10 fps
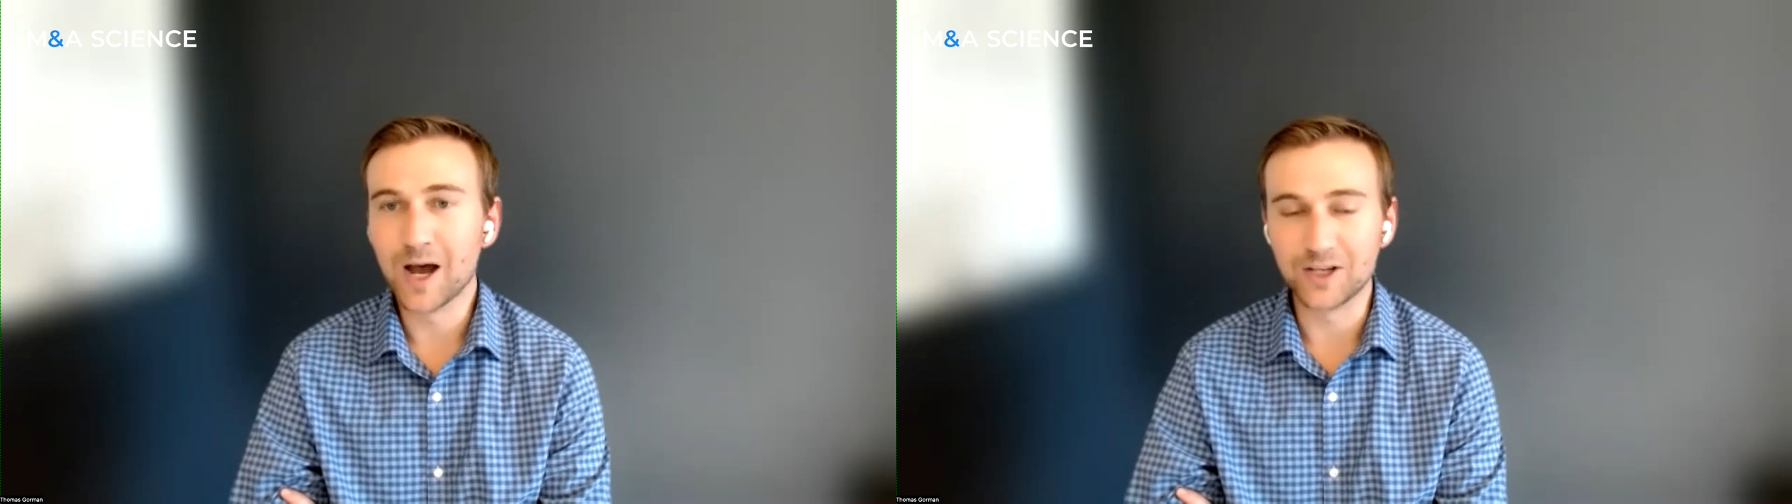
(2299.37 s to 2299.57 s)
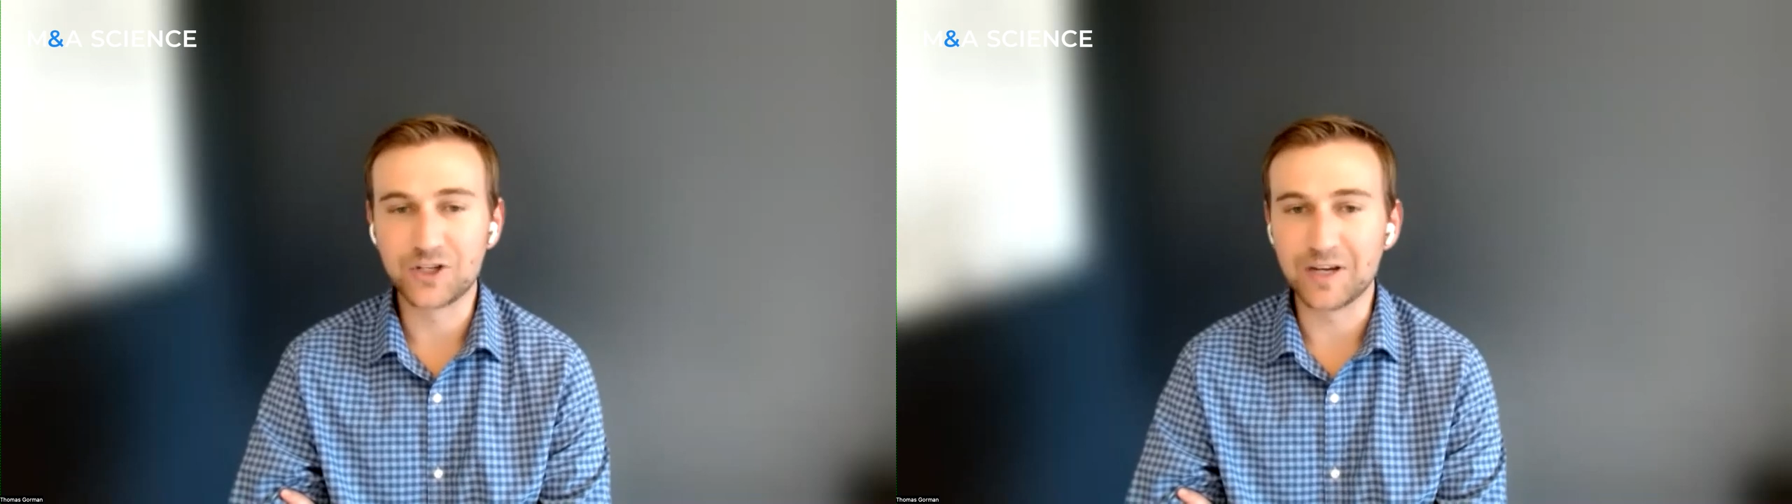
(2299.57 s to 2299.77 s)

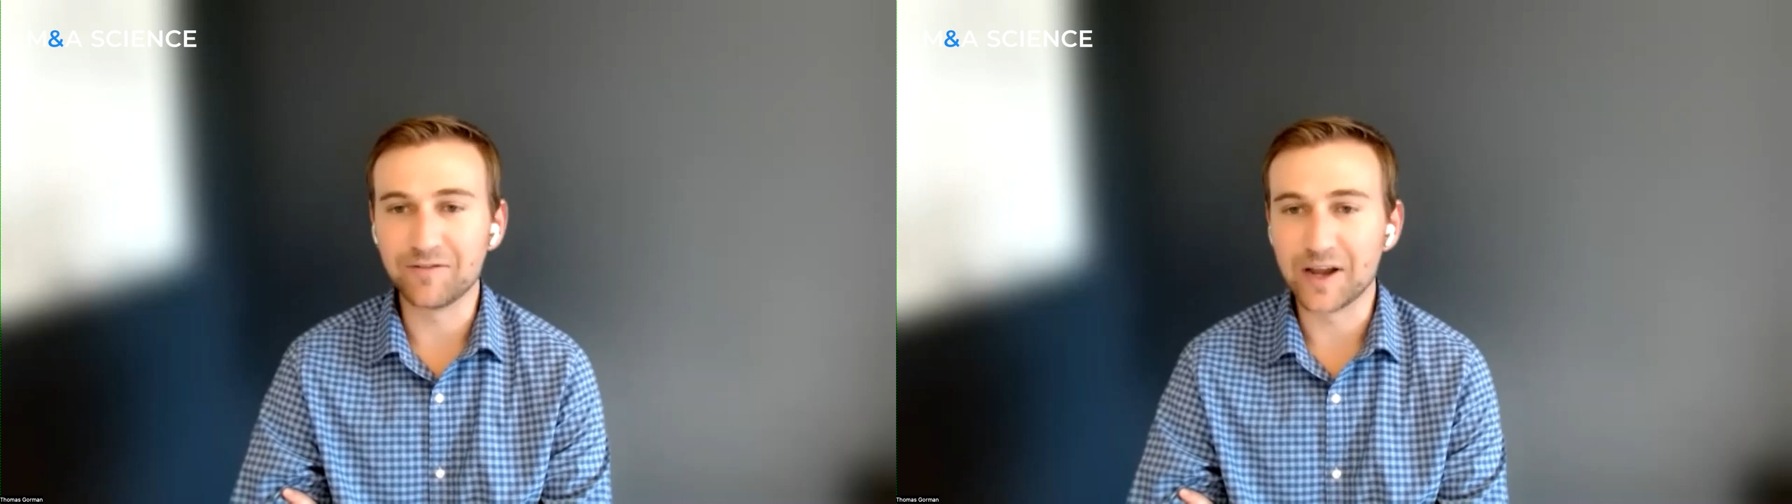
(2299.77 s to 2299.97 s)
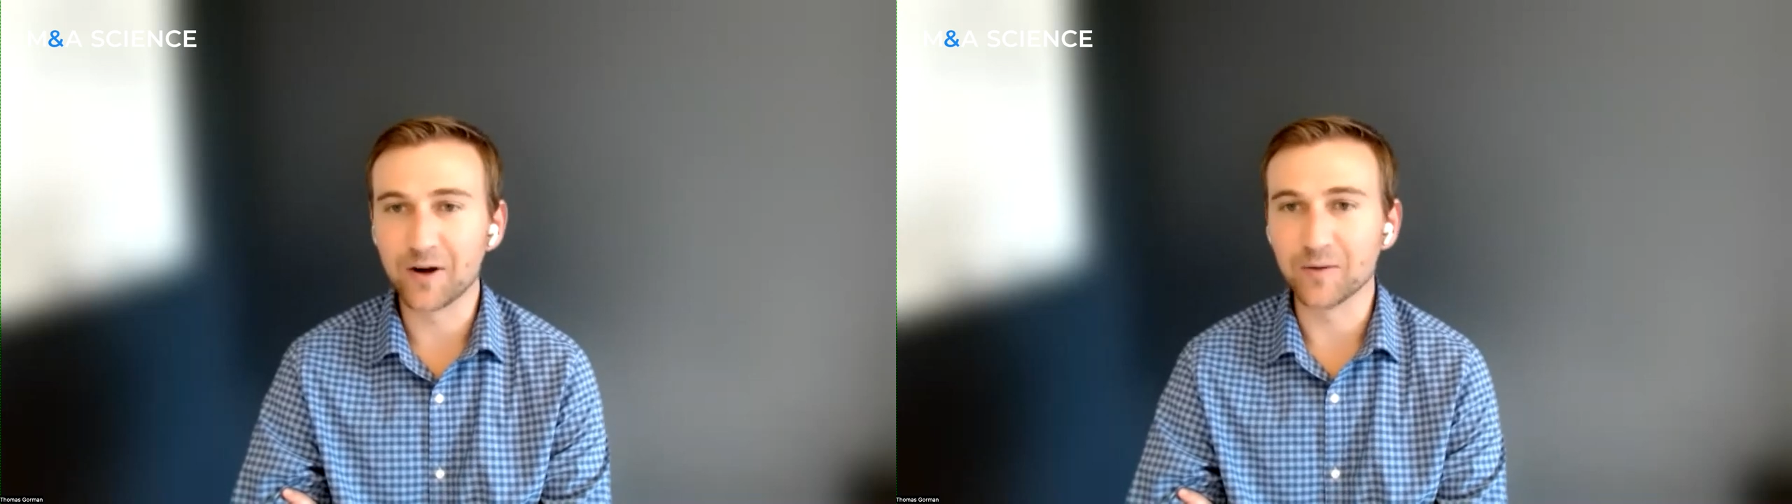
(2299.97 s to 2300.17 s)

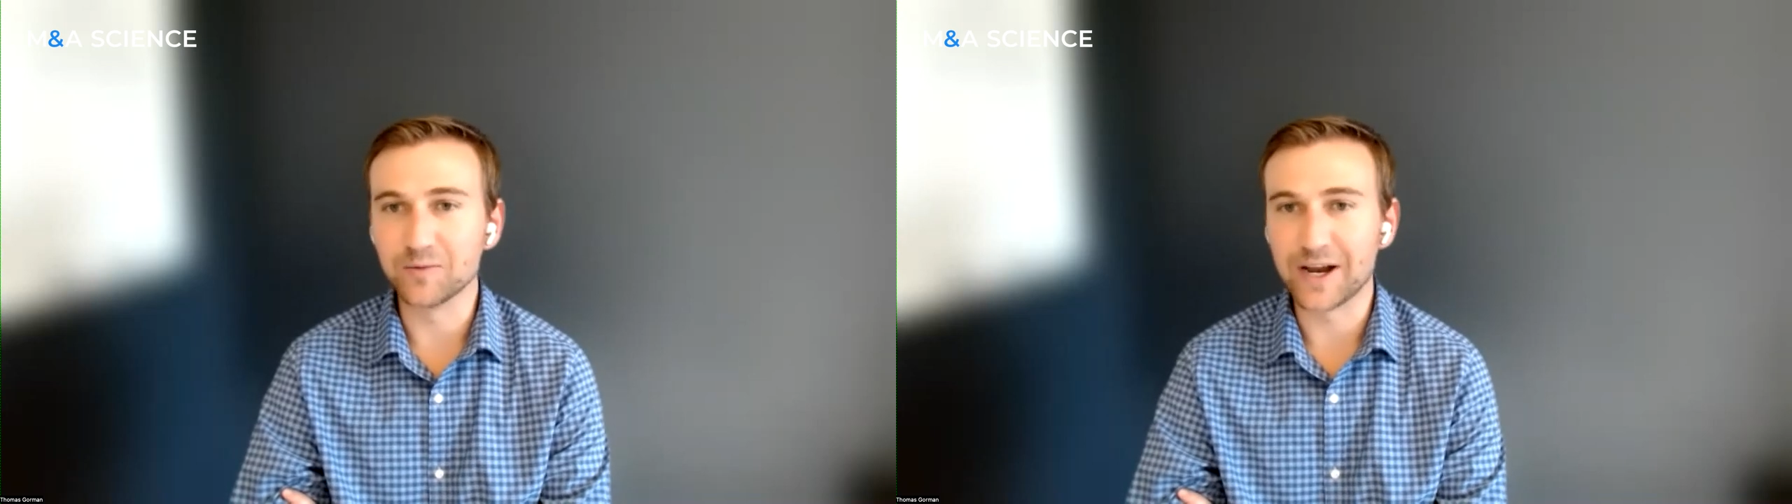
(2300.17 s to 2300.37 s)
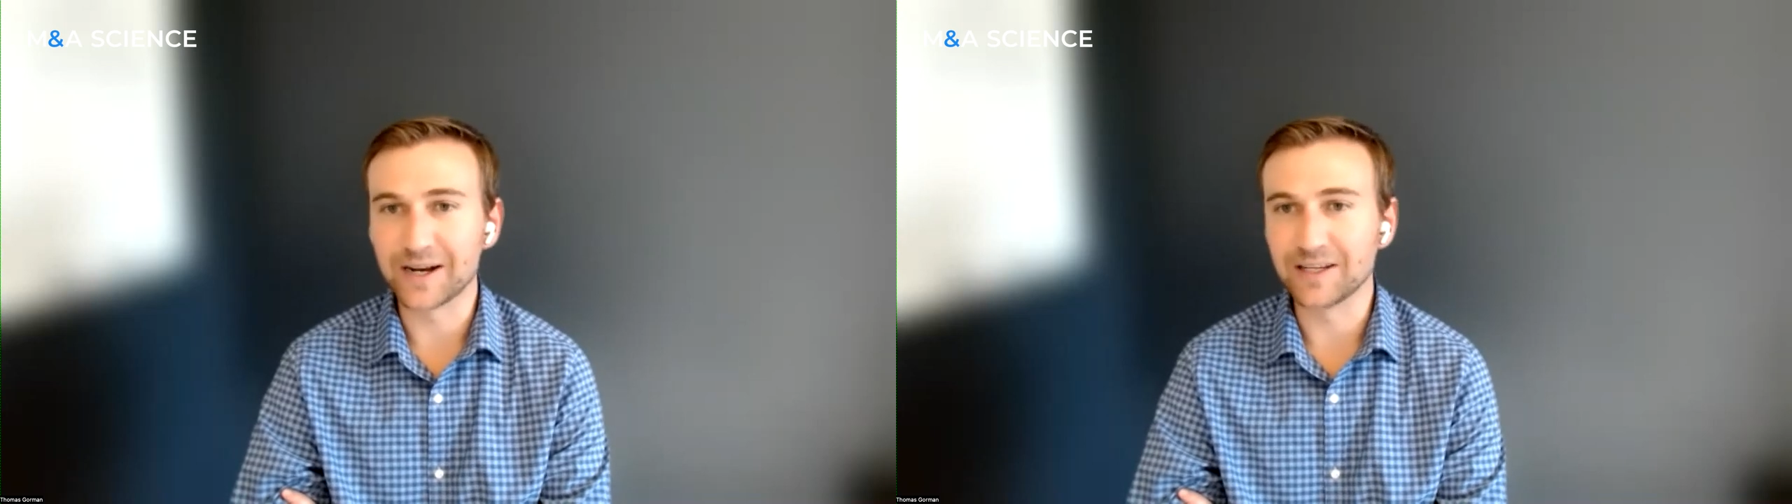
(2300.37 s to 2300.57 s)
achieve their
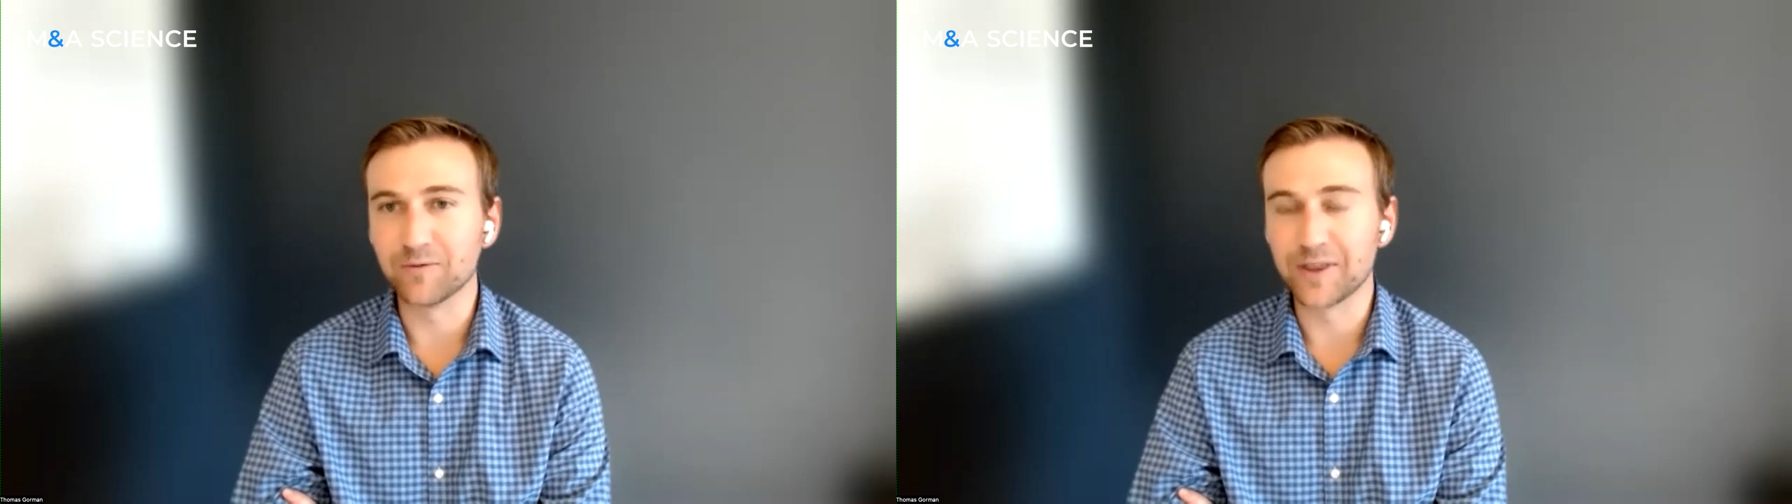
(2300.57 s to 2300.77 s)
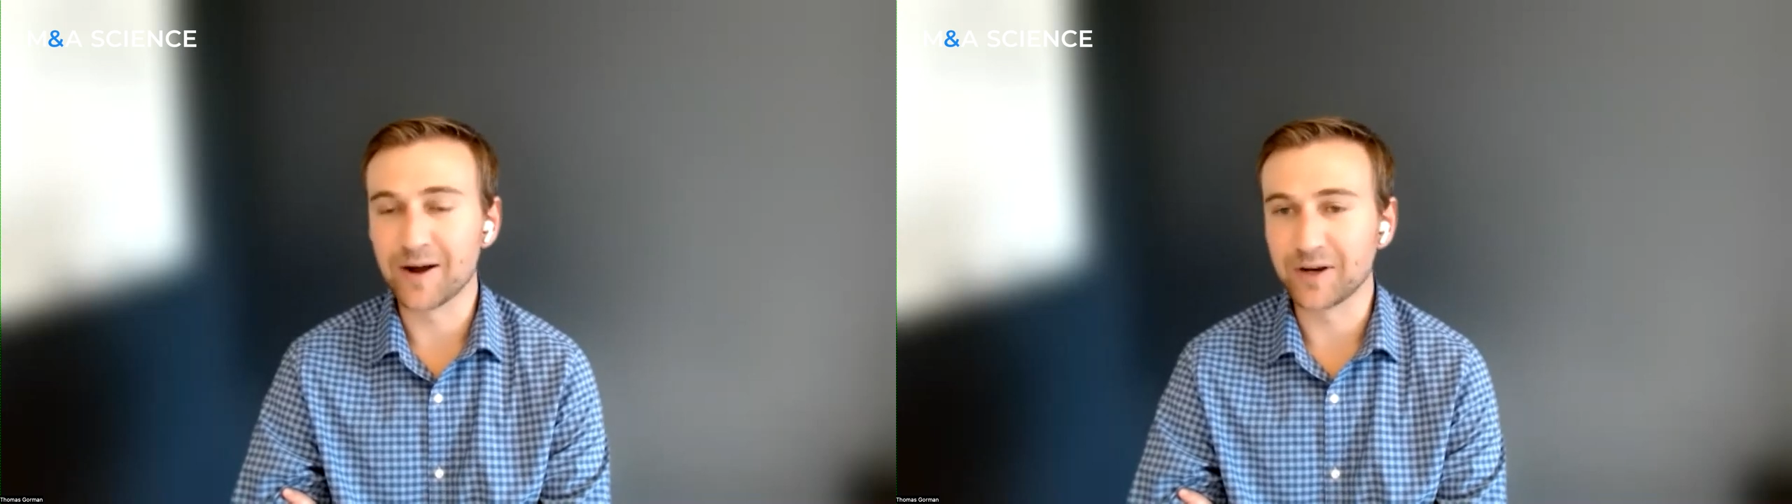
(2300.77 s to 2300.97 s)

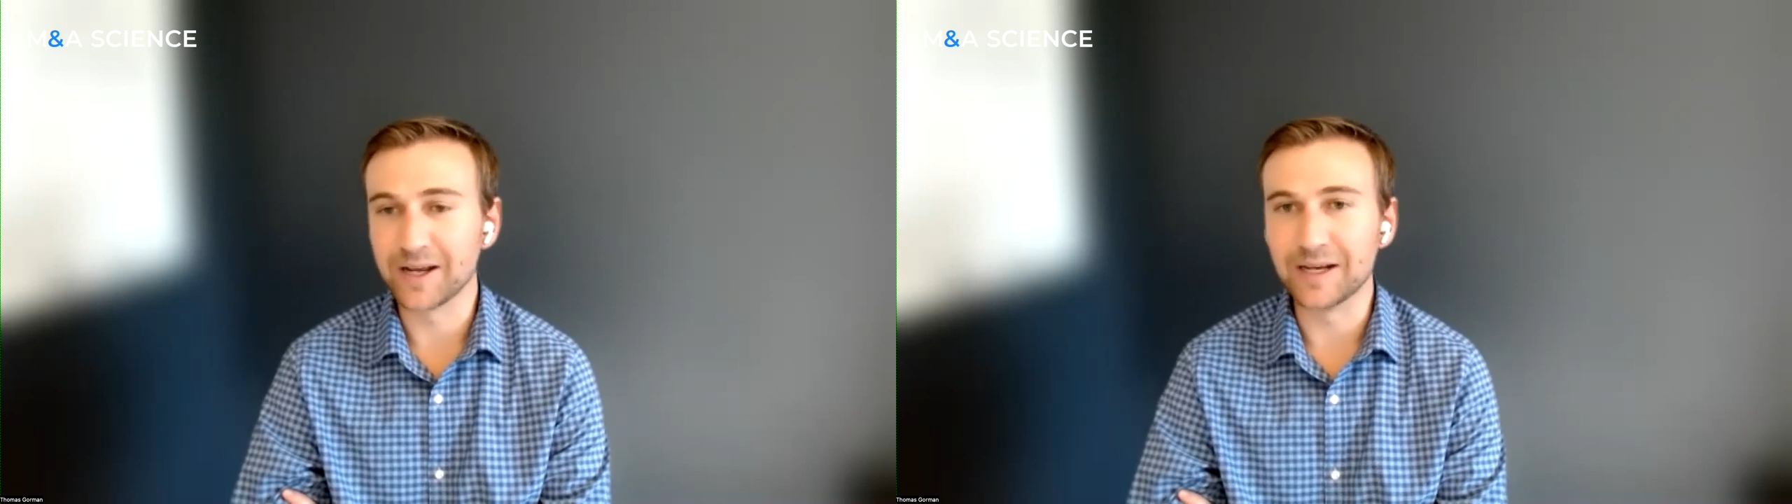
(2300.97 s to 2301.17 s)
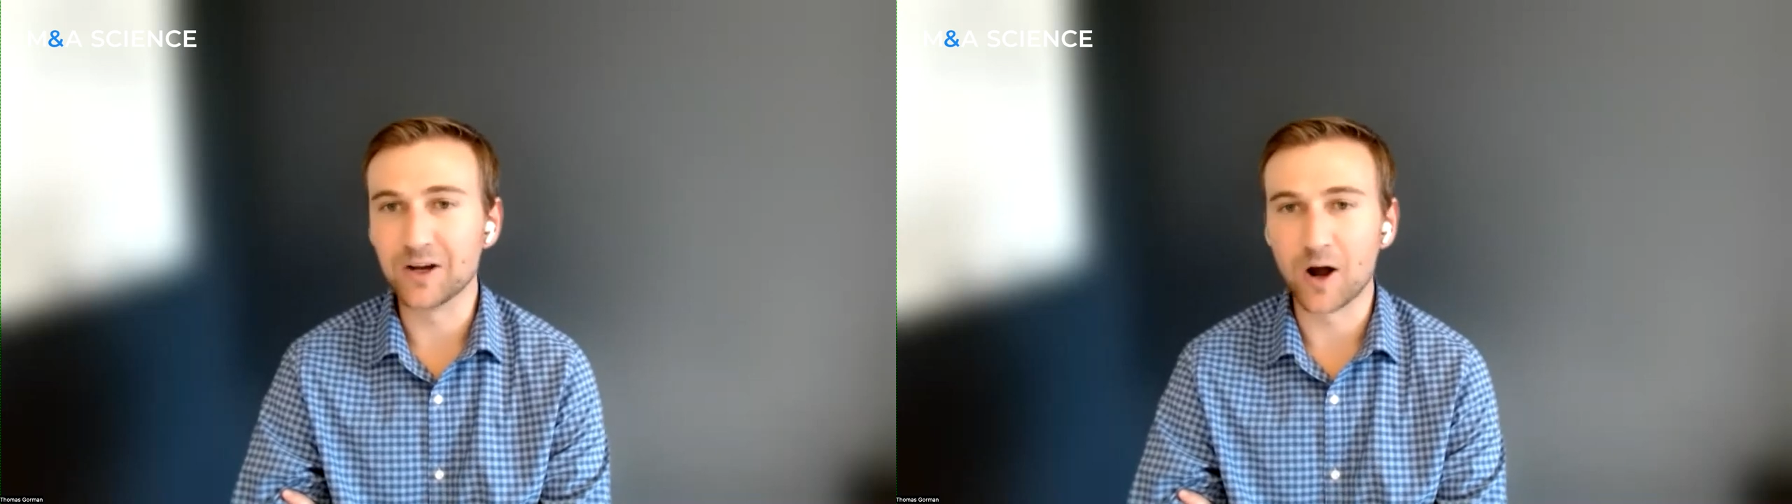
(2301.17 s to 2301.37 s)
objective without getting